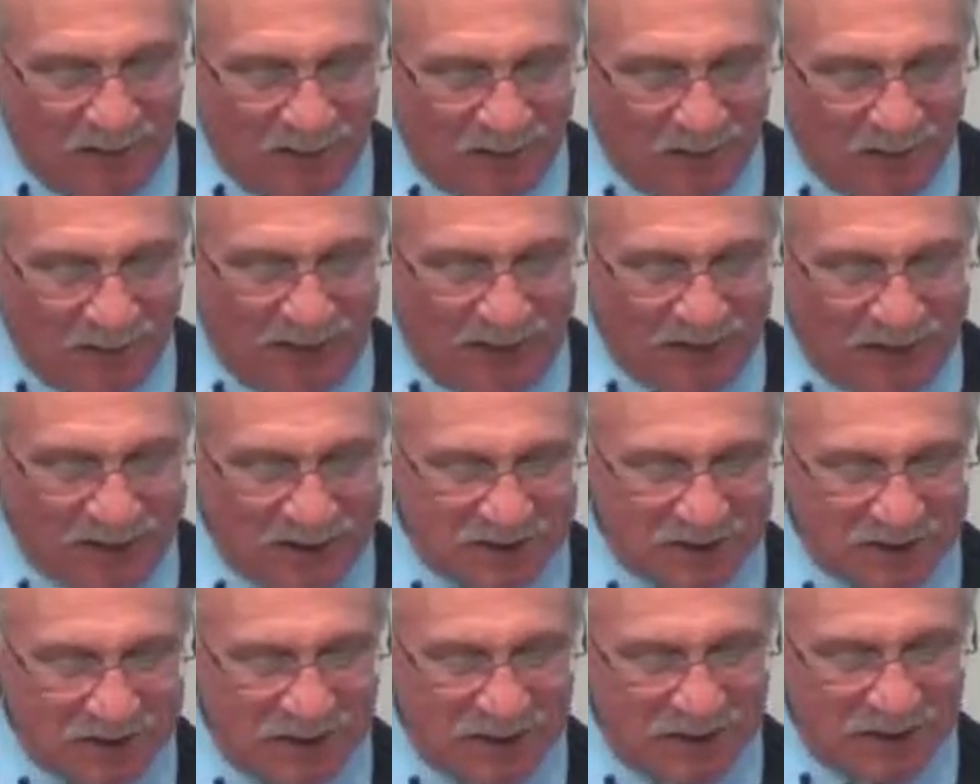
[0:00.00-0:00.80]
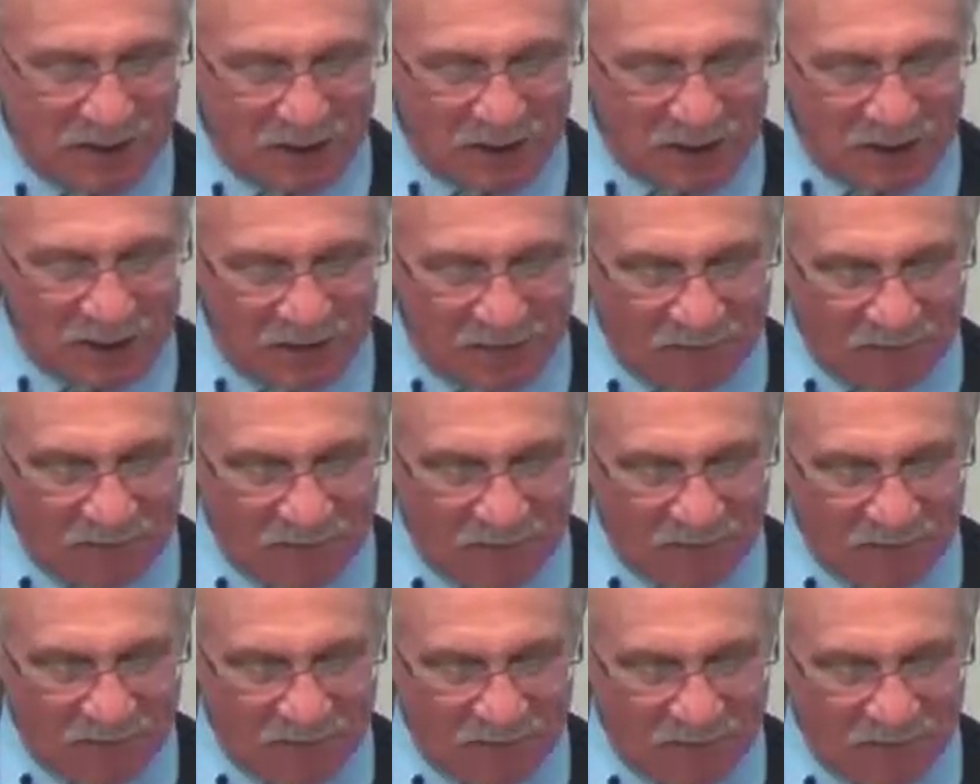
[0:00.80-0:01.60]
past area
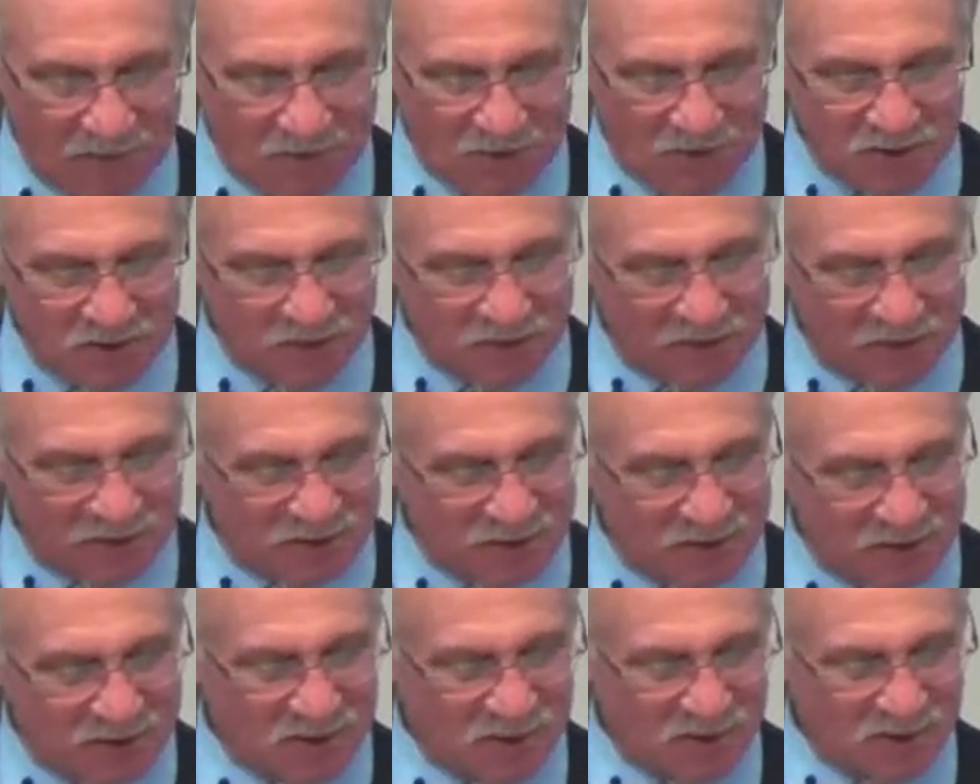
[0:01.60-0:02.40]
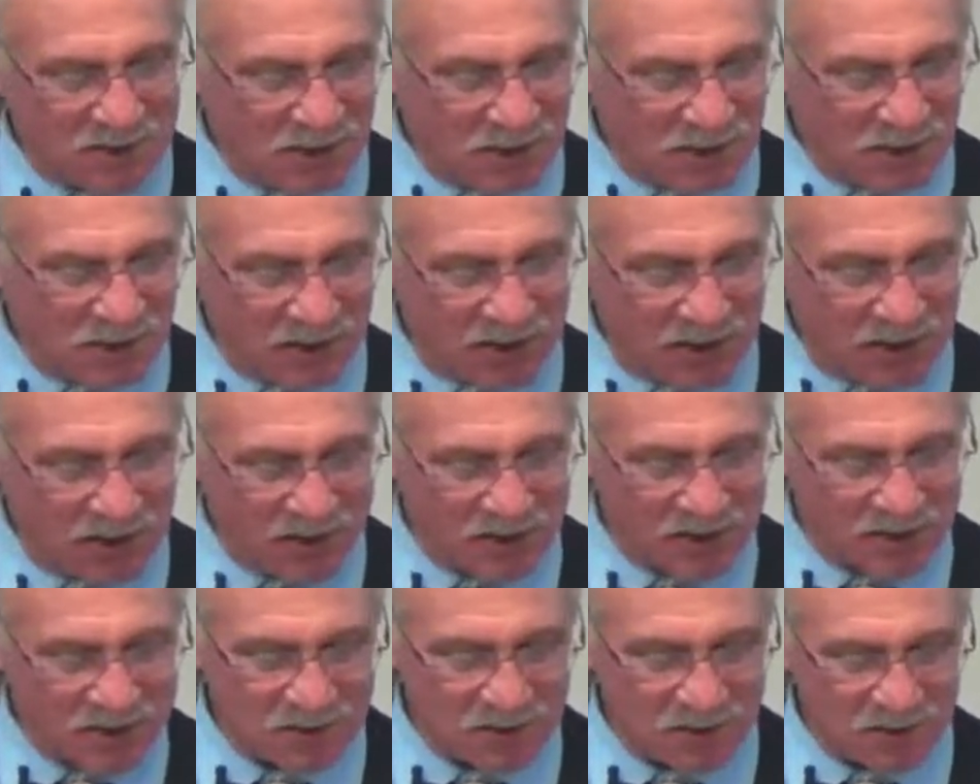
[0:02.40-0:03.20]
governor of Toastmasters
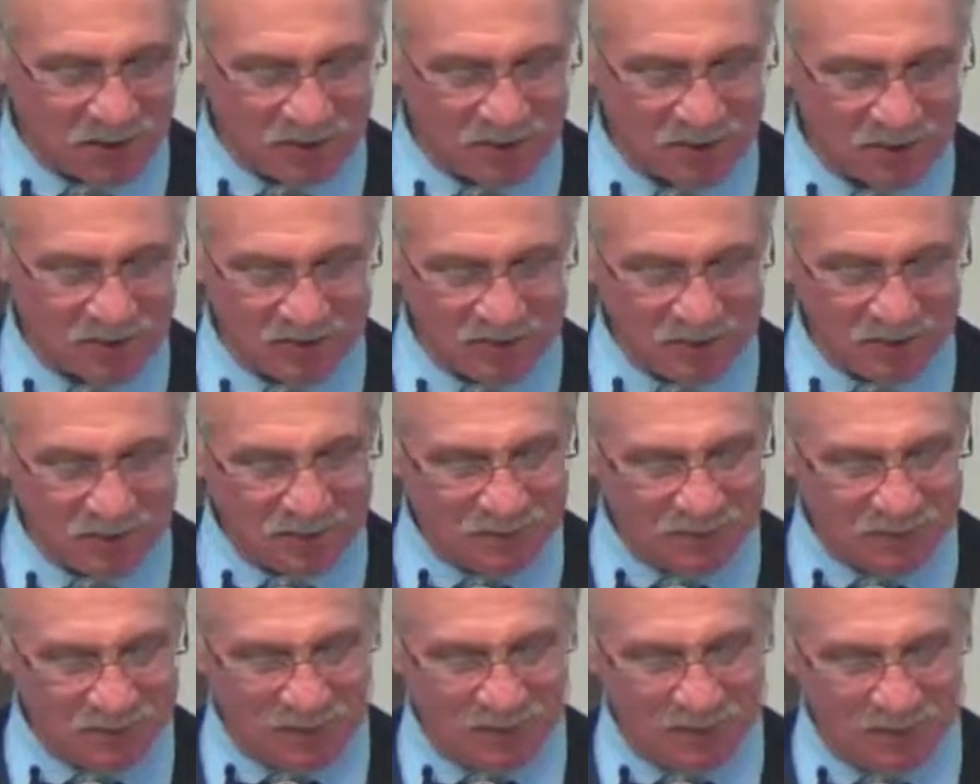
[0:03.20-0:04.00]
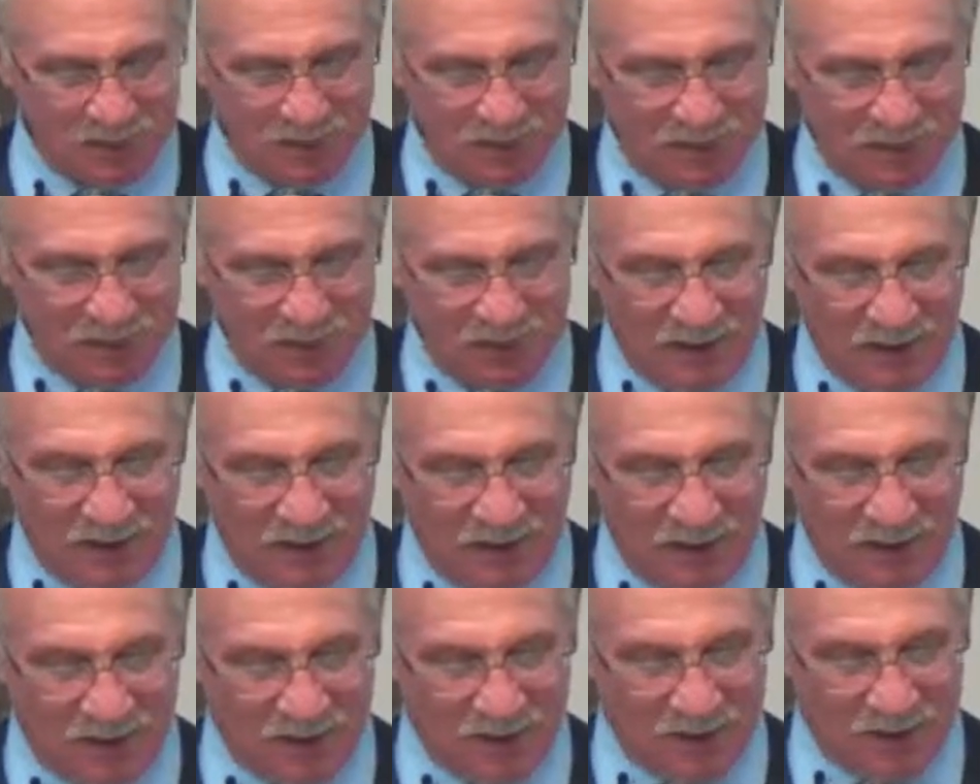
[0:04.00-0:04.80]
International
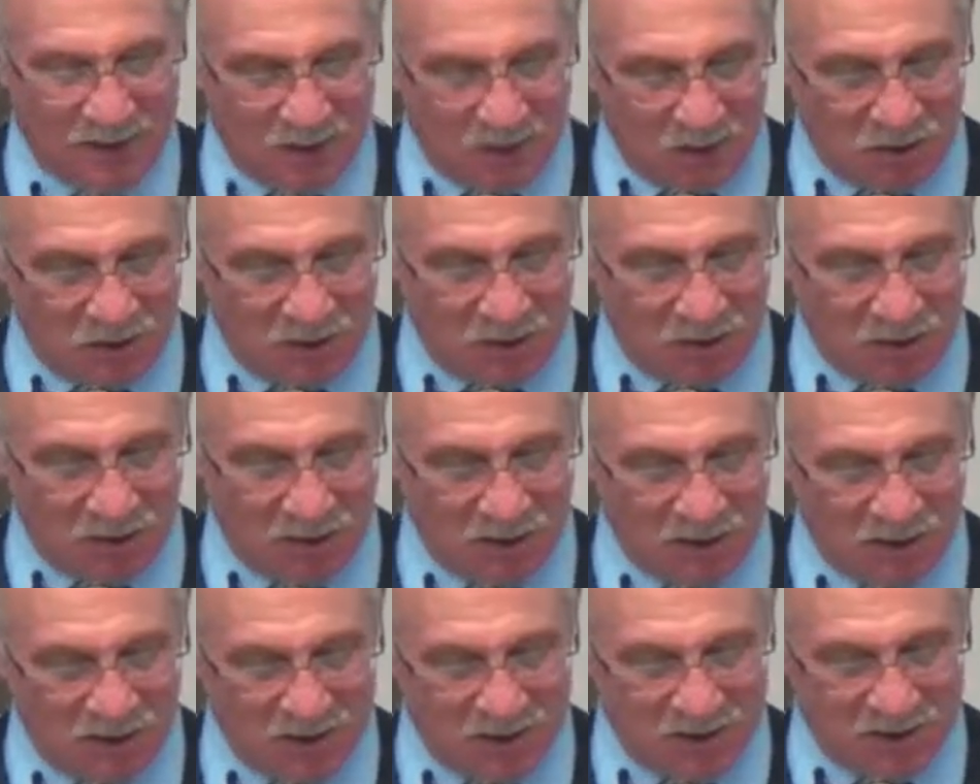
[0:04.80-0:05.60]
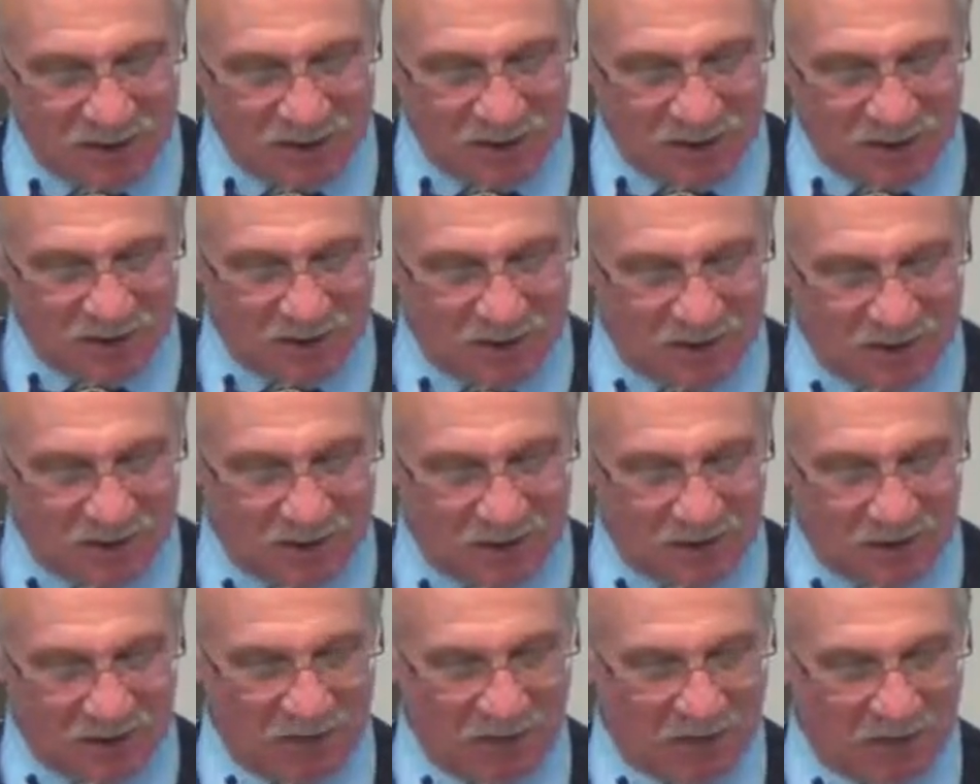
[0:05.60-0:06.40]
and has owned her own businesses for
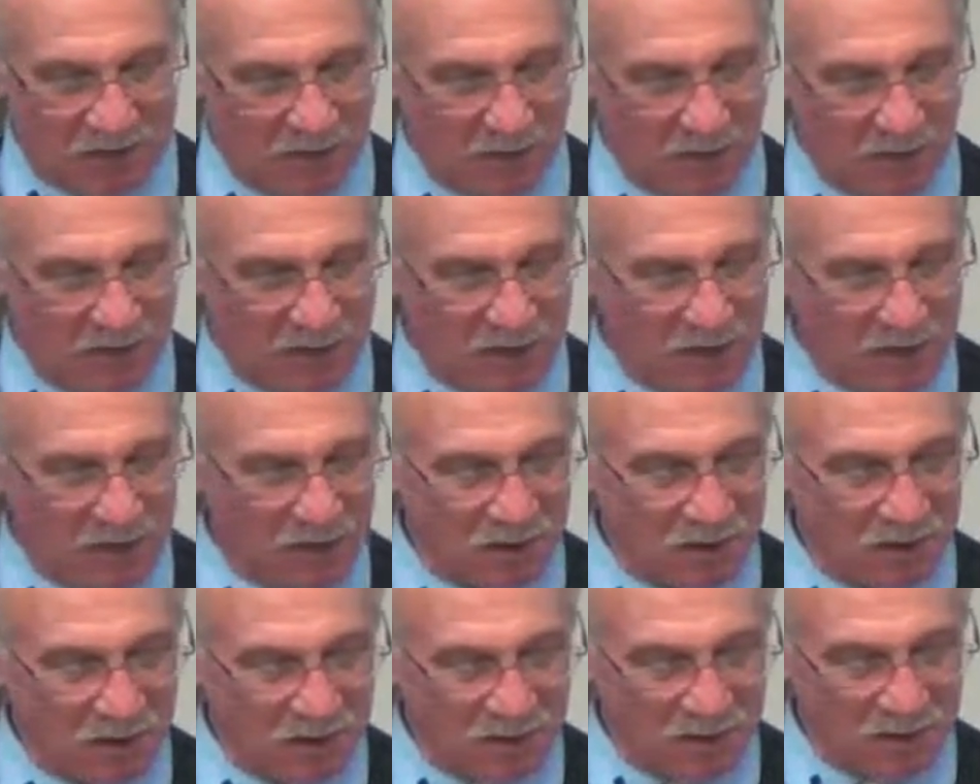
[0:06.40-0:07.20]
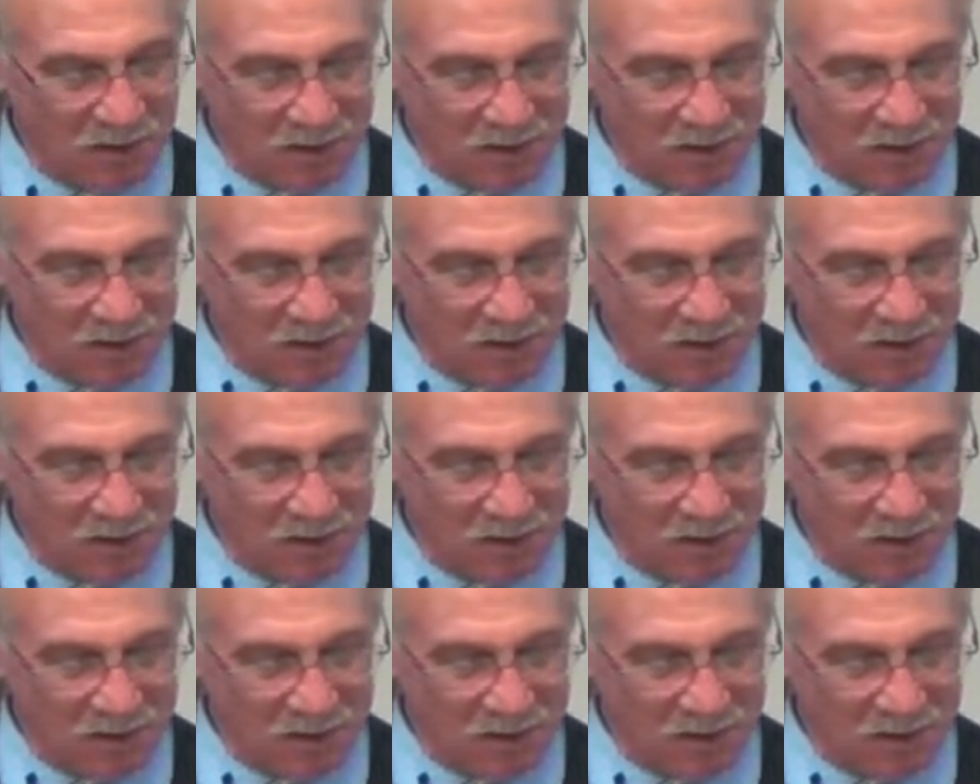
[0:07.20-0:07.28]
34 years.